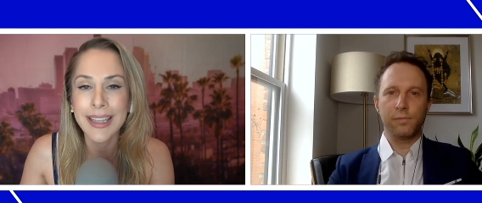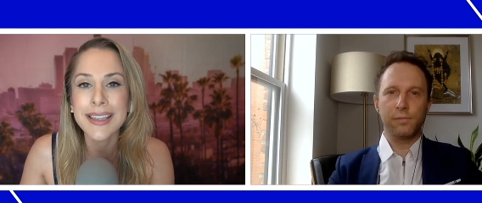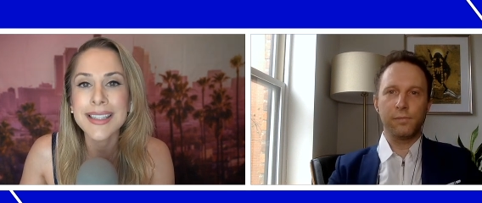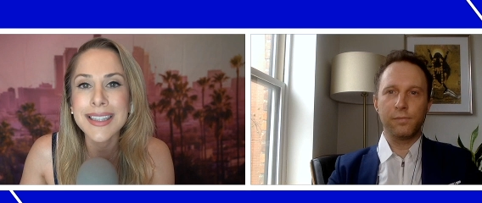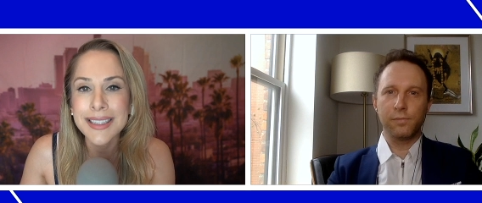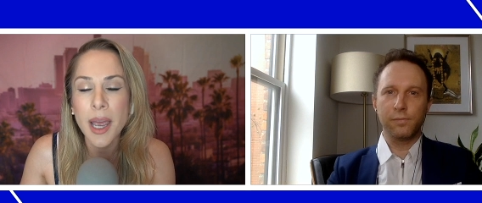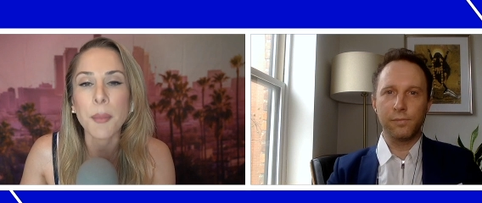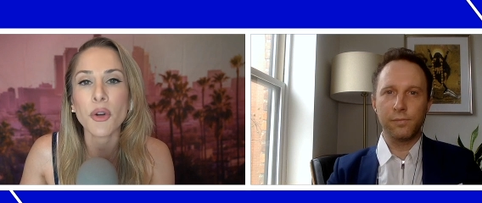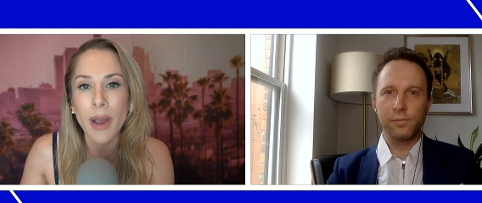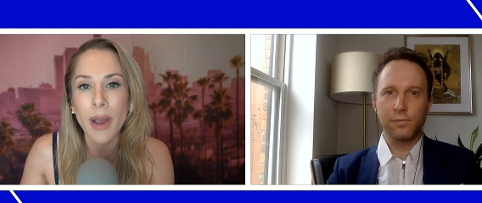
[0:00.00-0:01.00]
Speaker 1: It is the
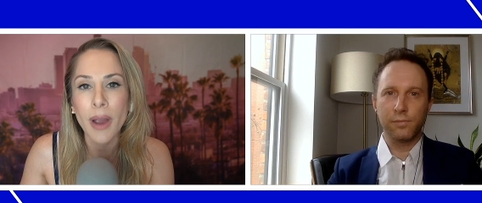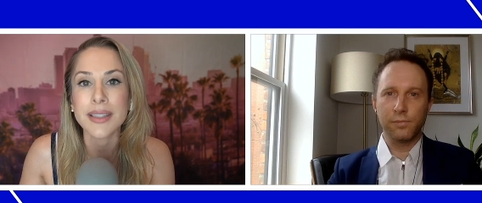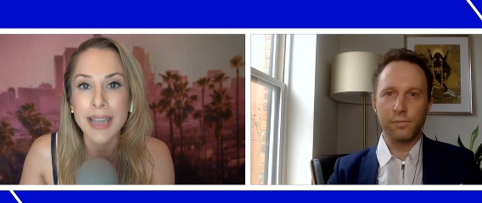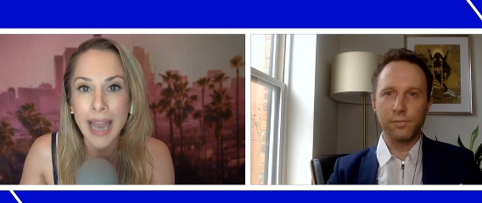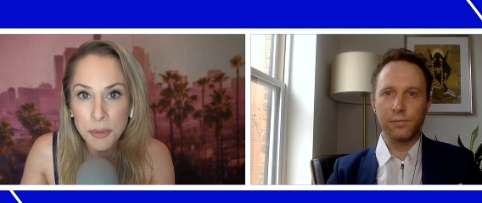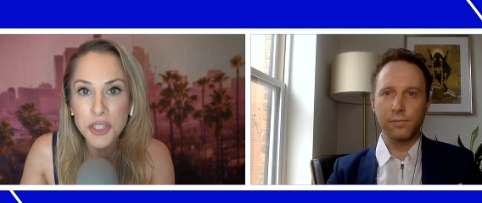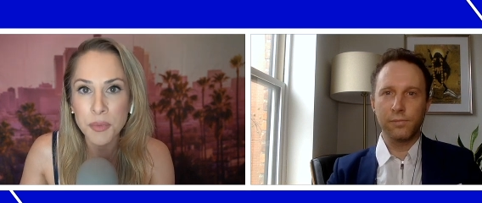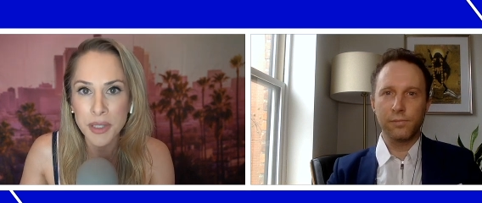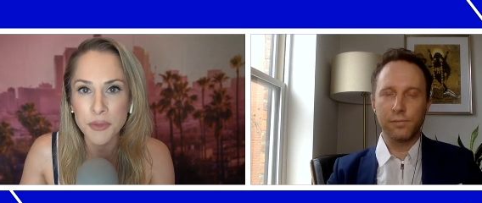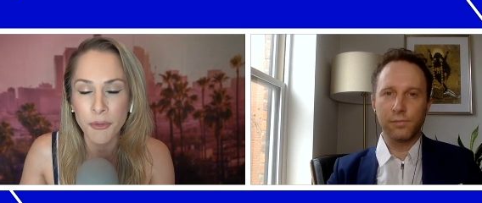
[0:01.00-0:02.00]
Democratic
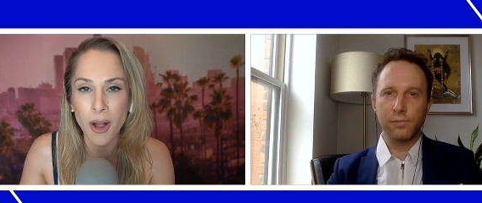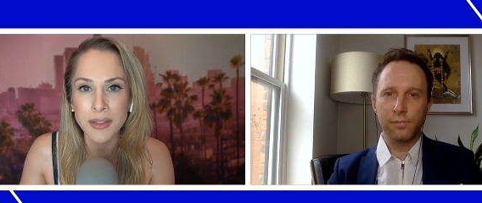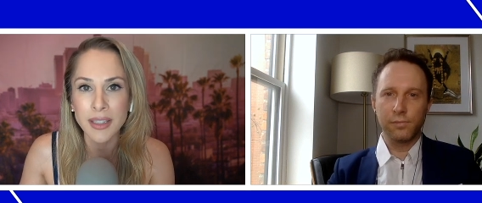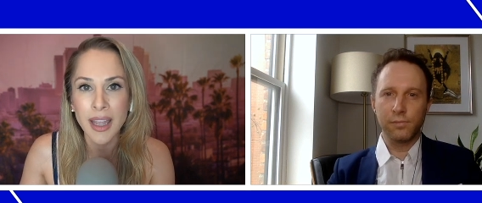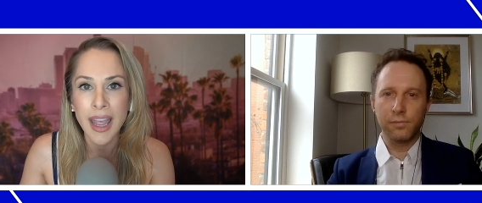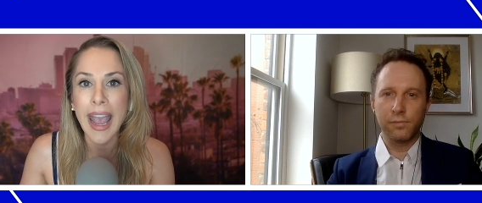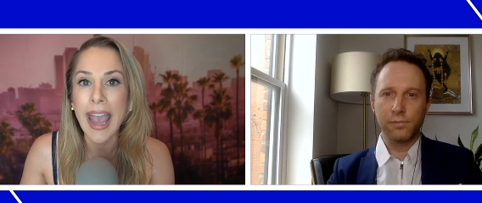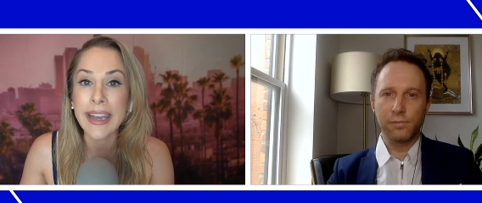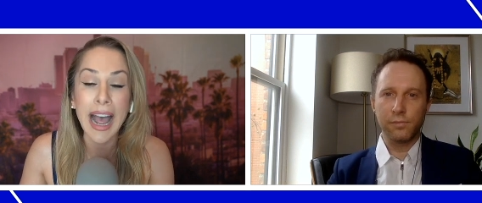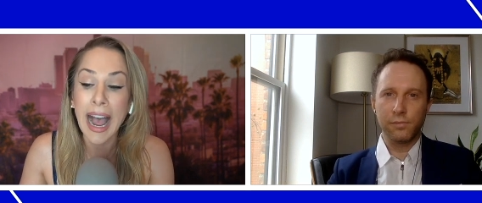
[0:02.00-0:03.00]
establishment's fault.
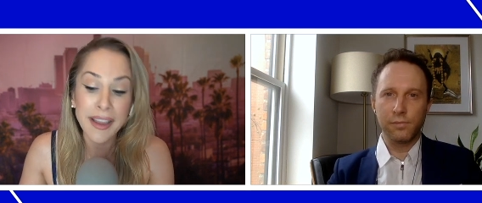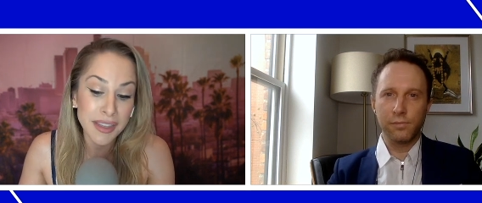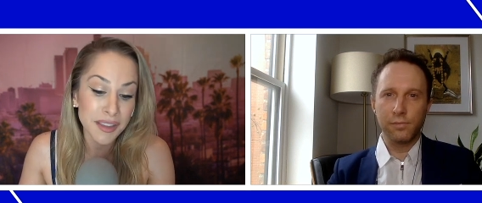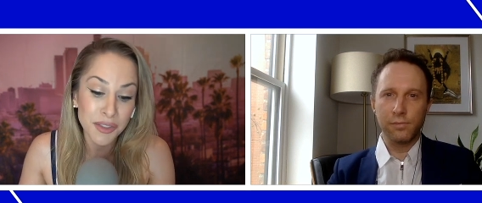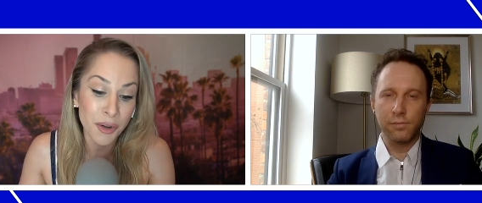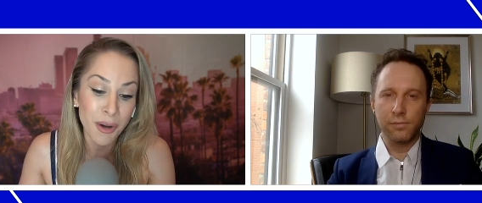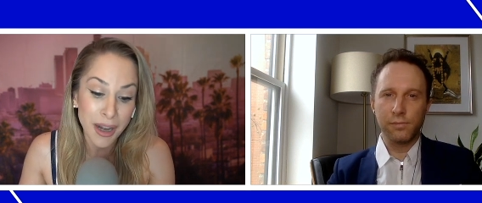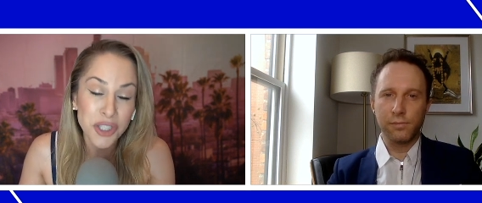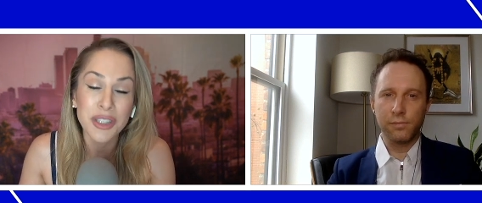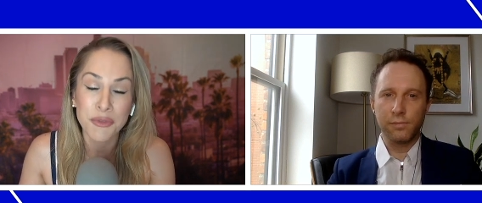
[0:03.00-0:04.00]
And I think that they're
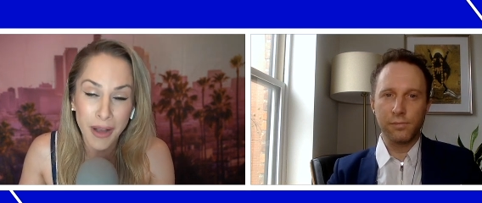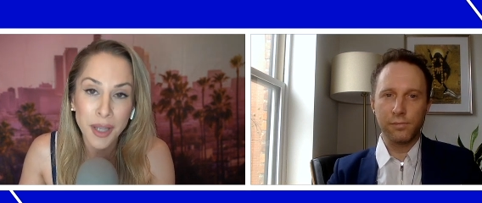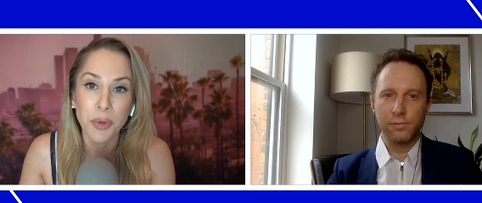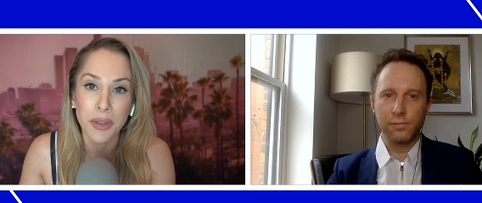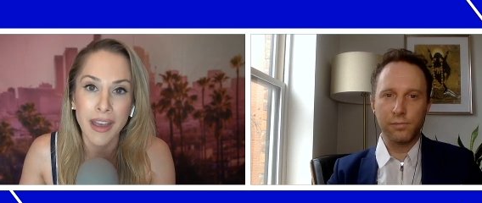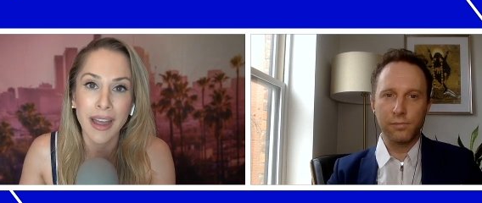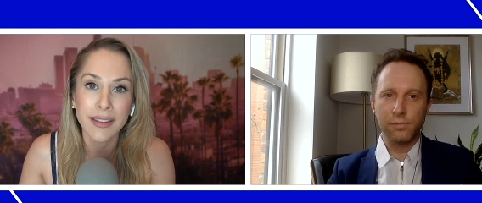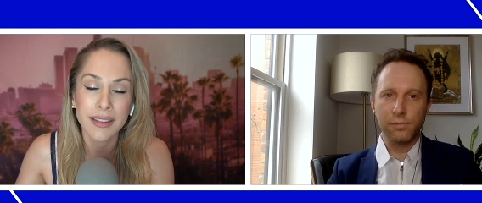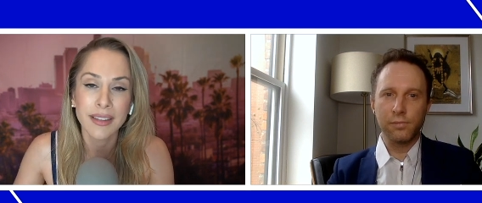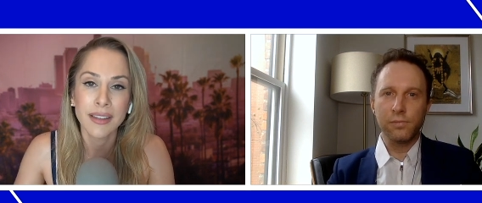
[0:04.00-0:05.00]
actually fine with that.
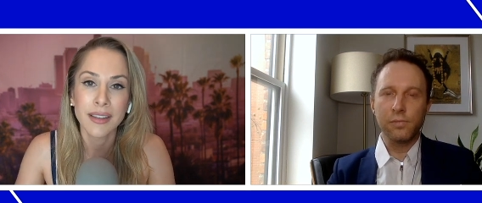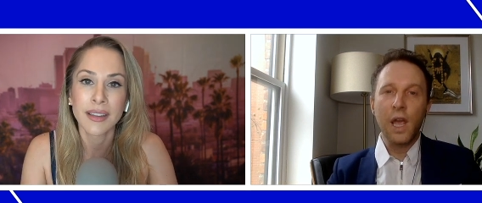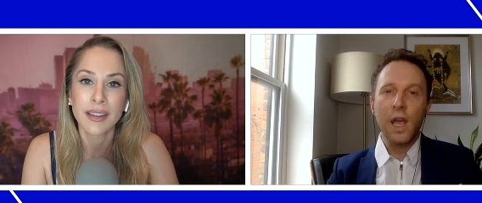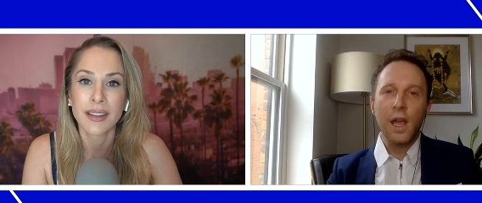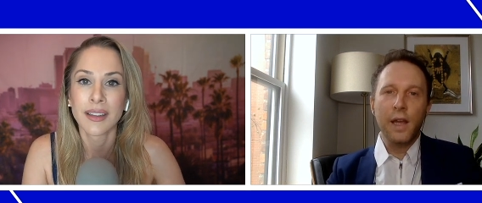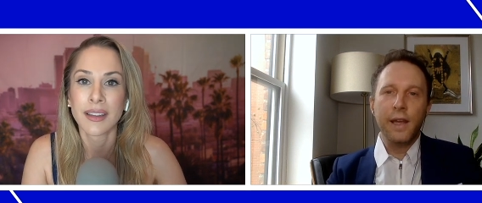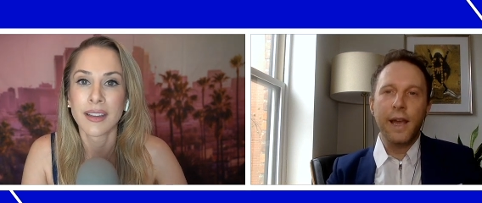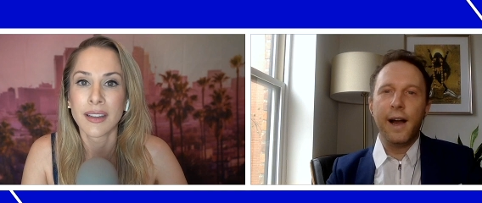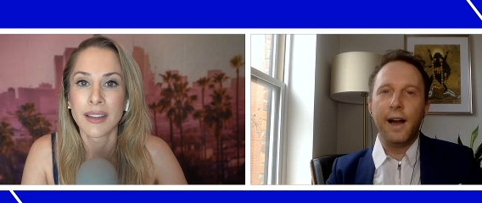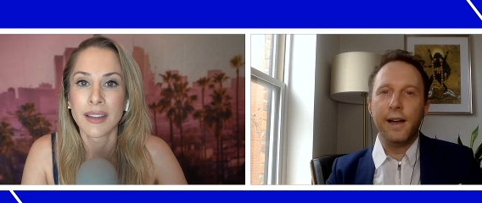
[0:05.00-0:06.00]

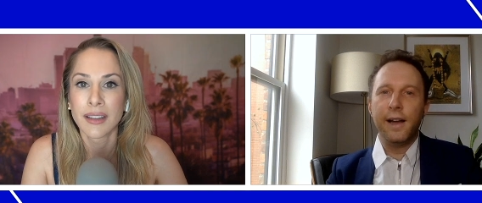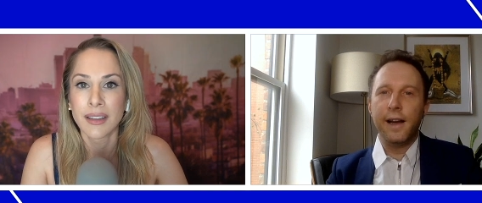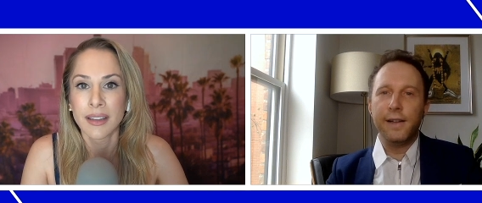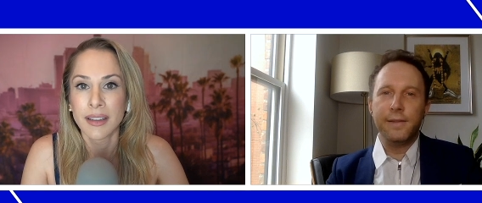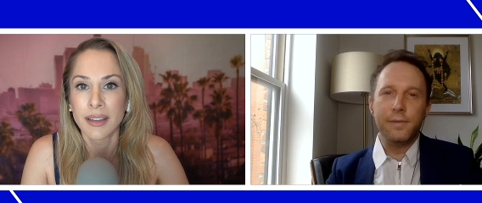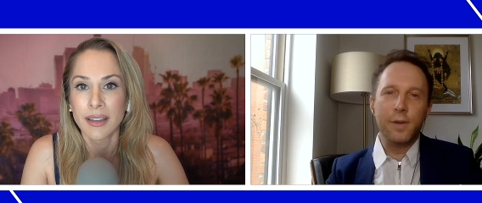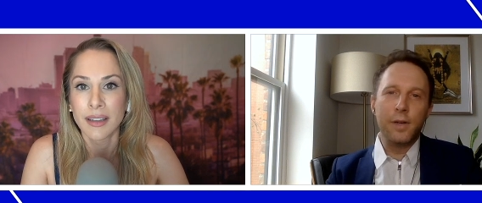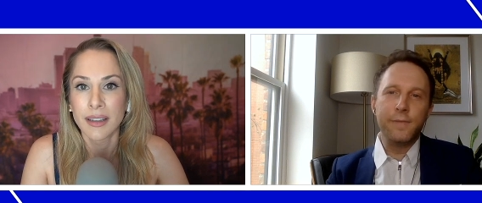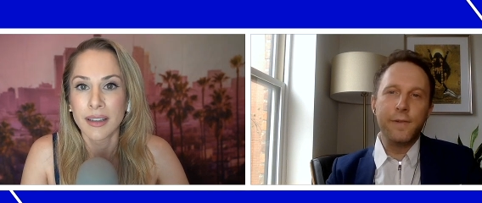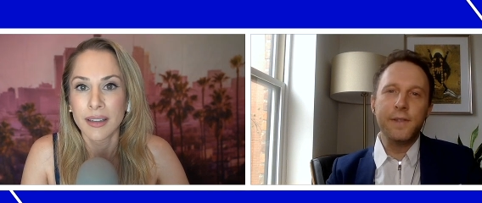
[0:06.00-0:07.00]
Speaker 2: Yeah, I, I
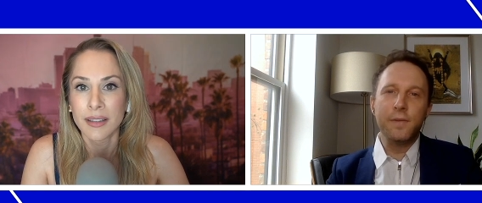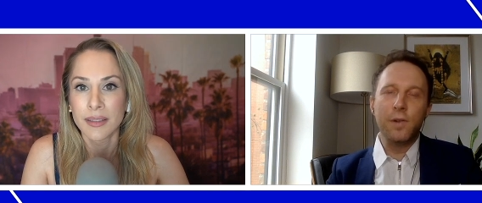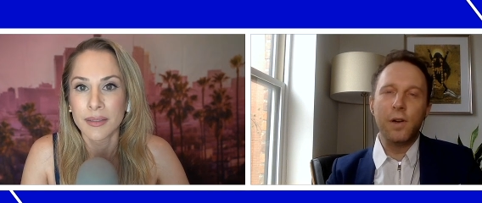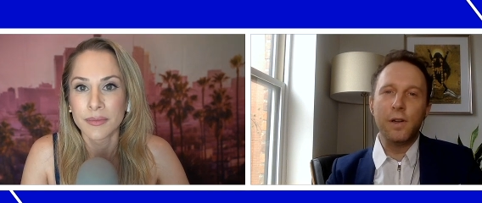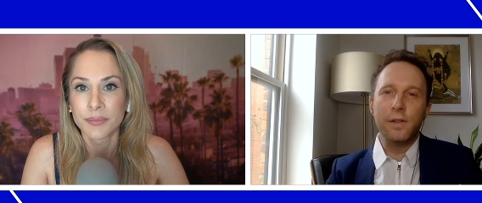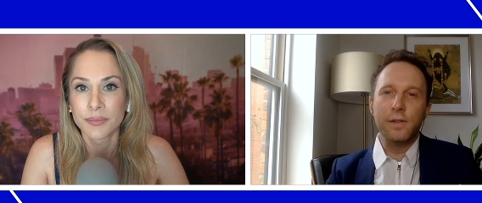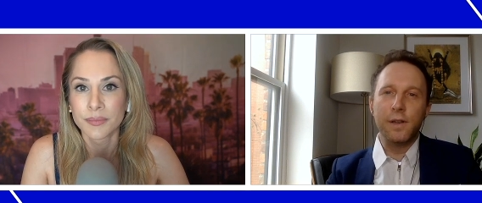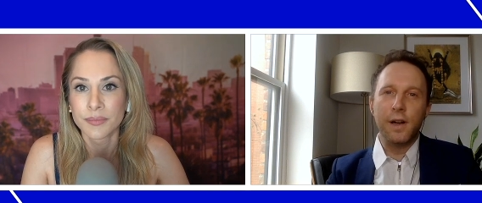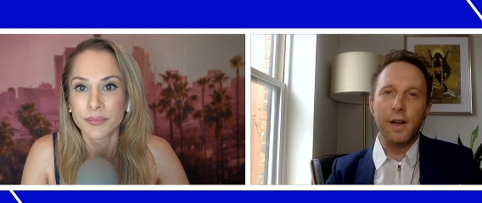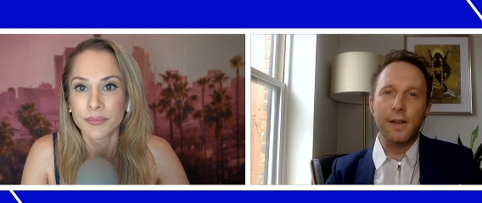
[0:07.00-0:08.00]
well, first of
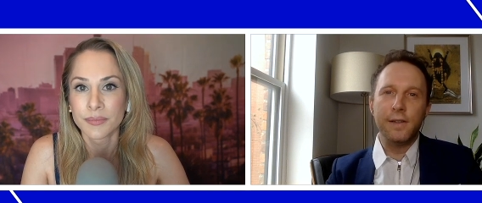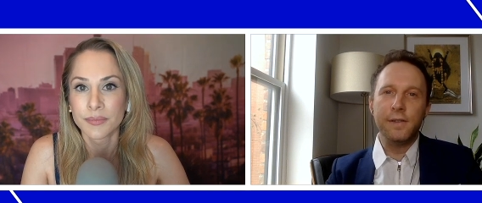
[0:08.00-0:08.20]
all, uh,